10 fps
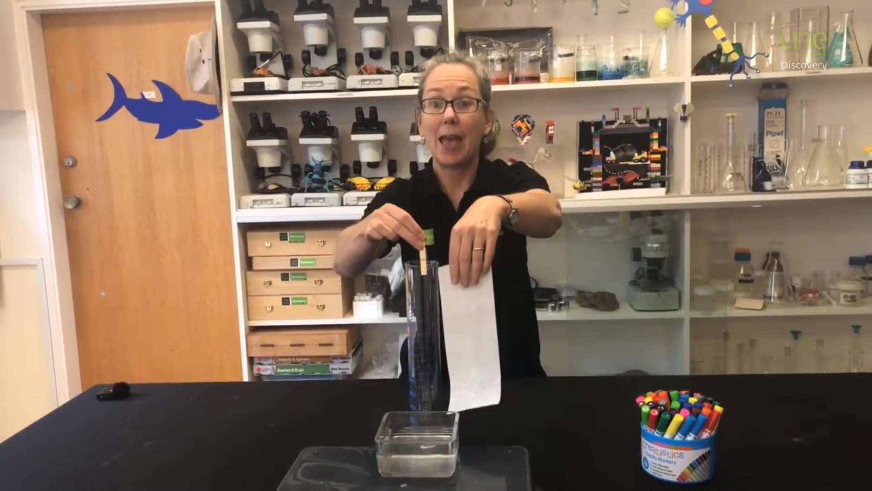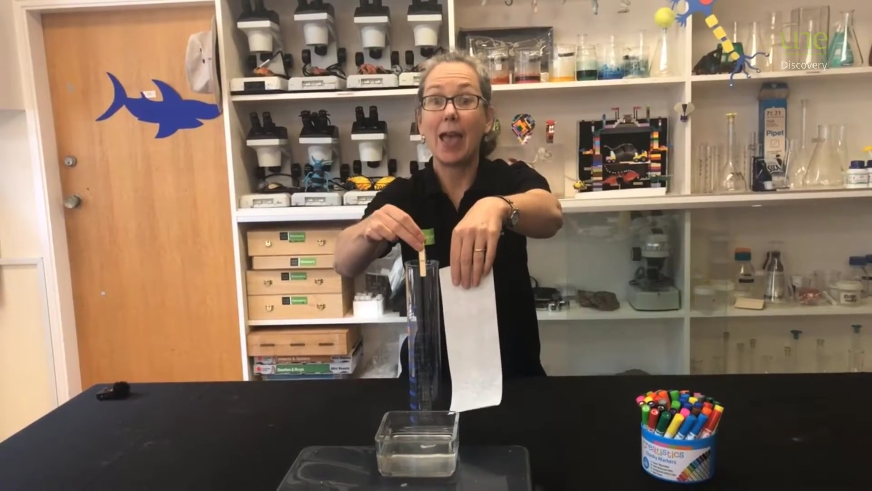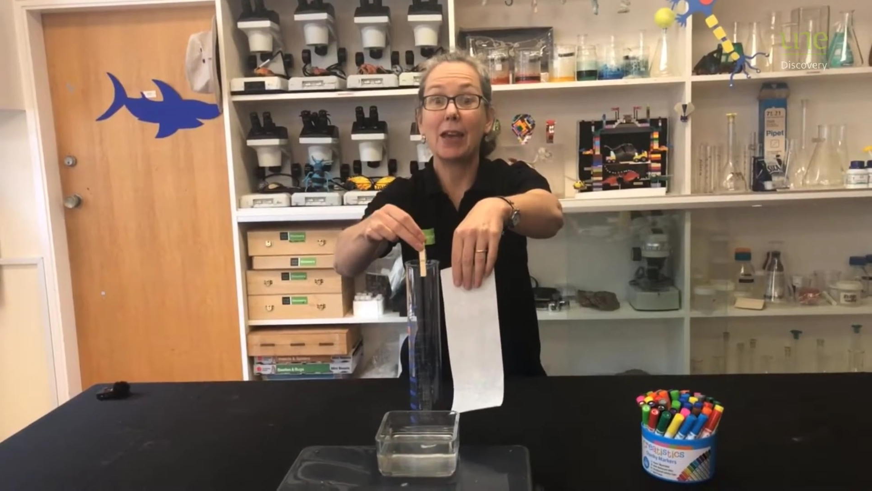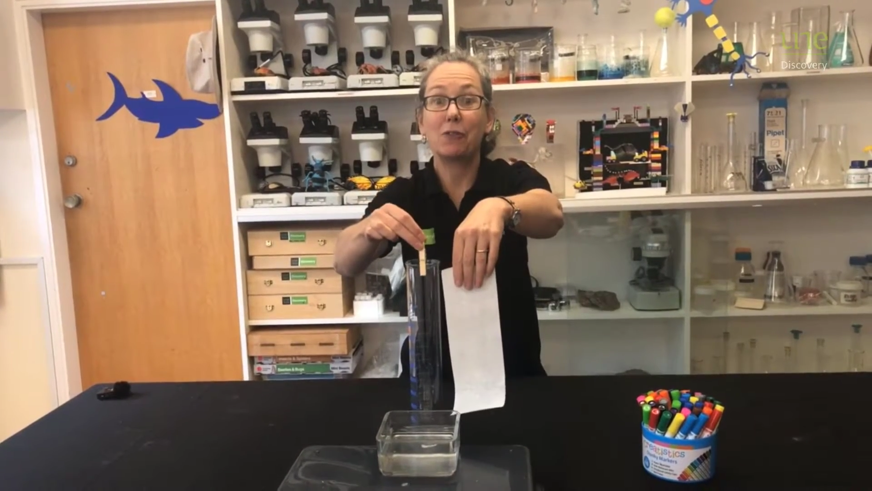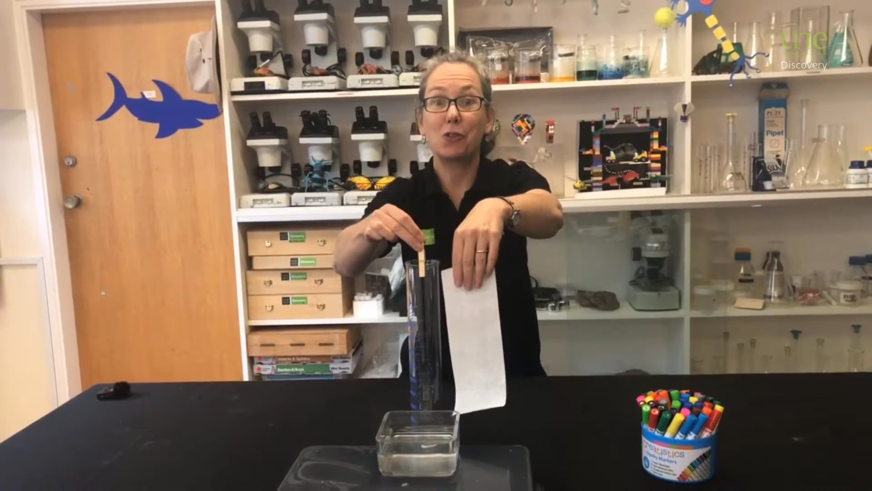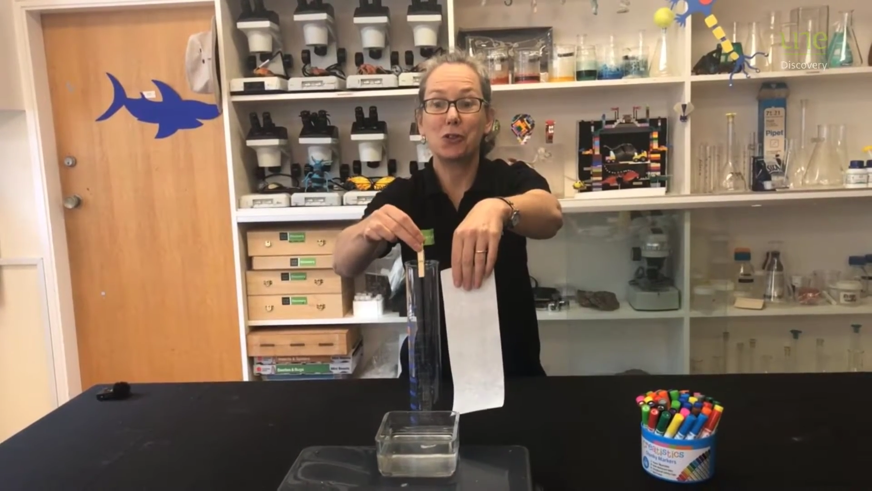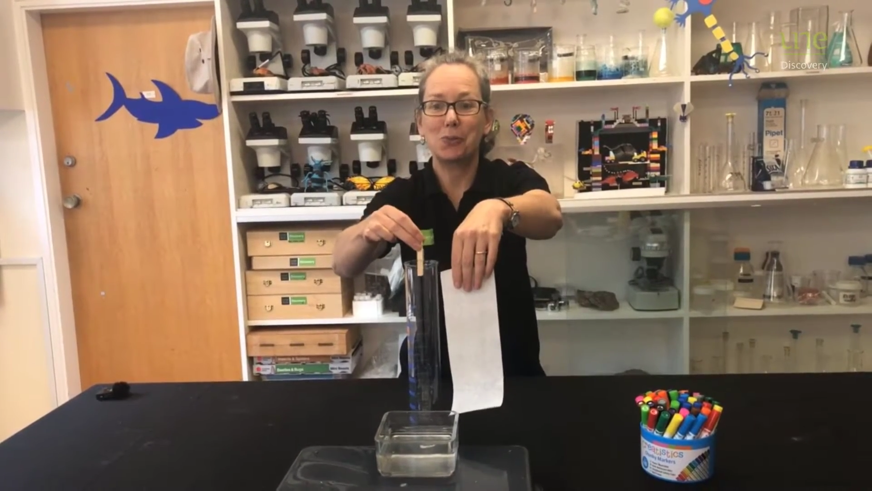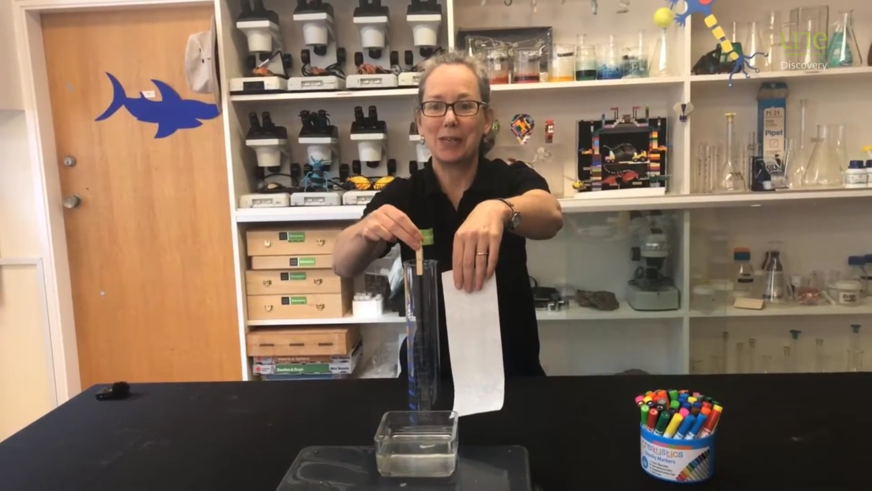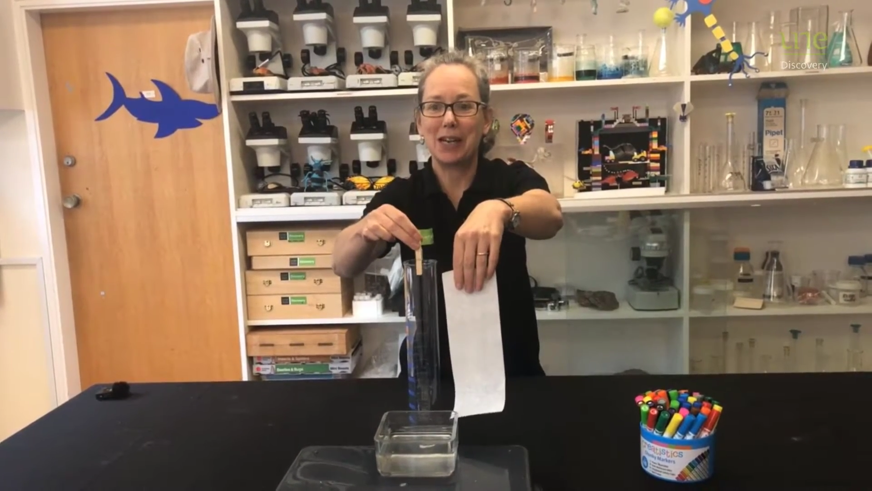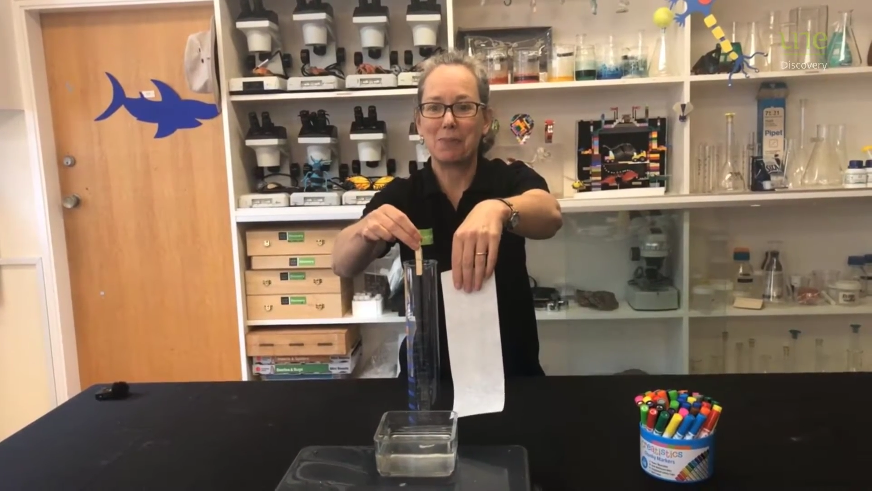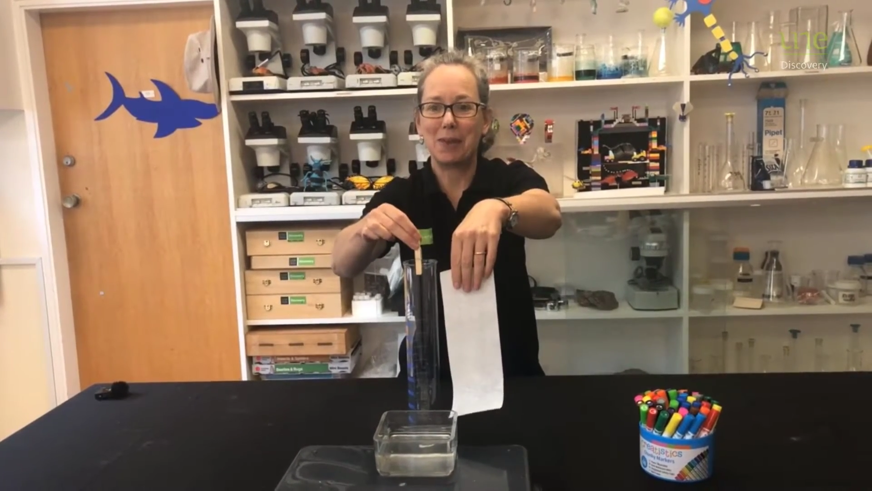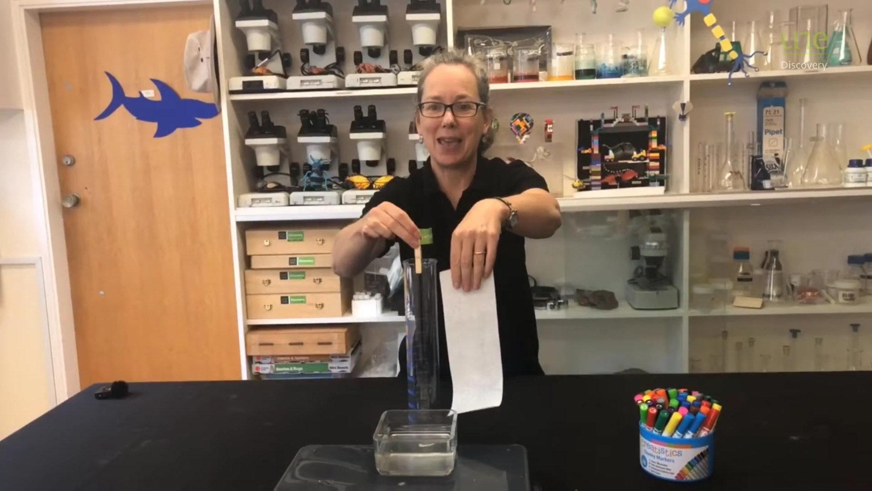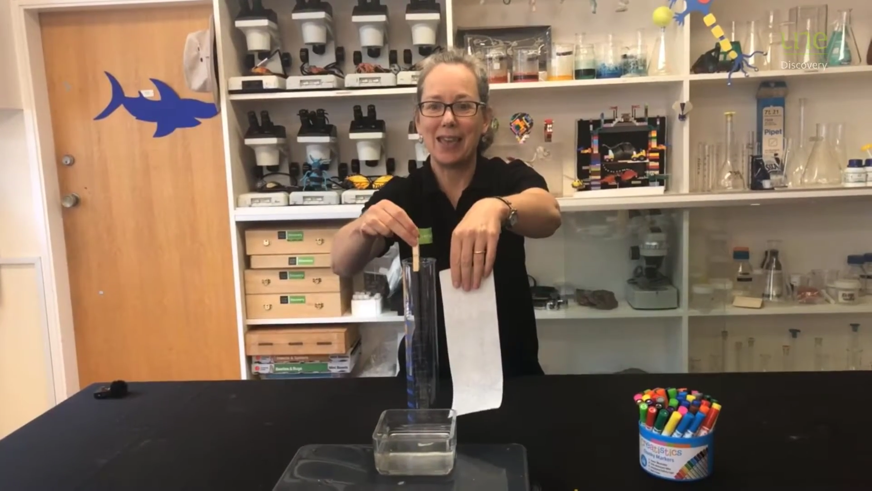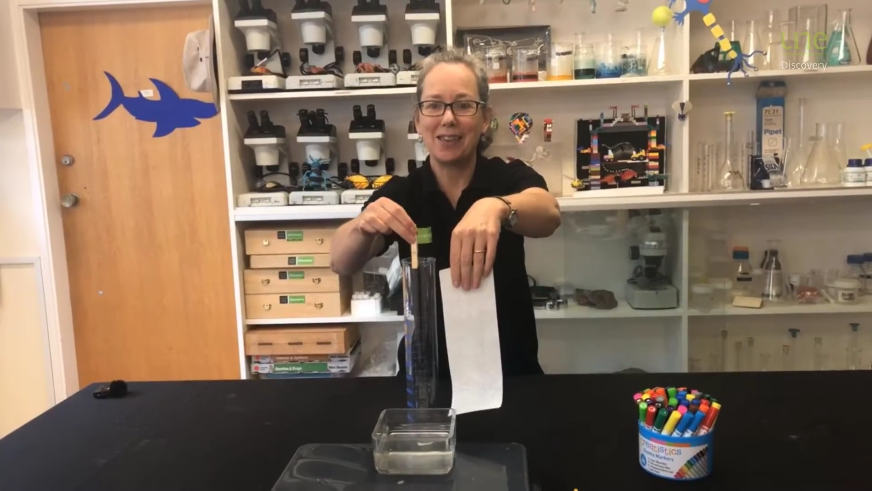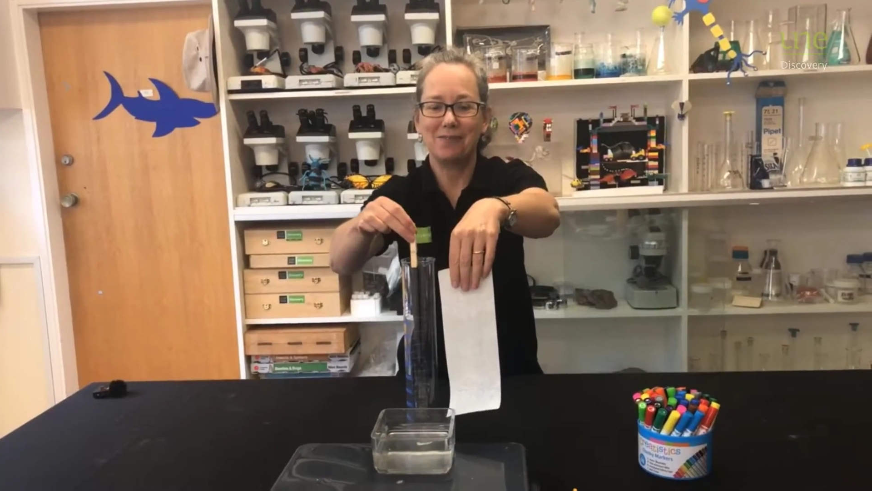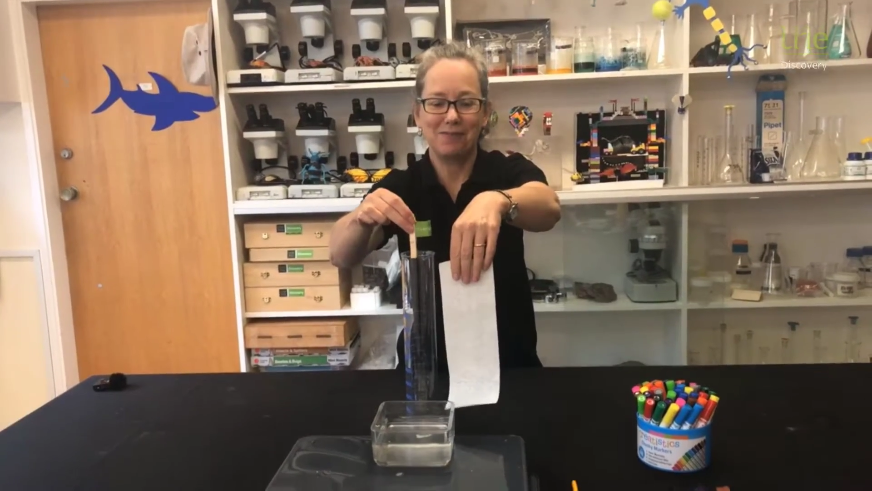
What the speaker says: And of course we need a peg.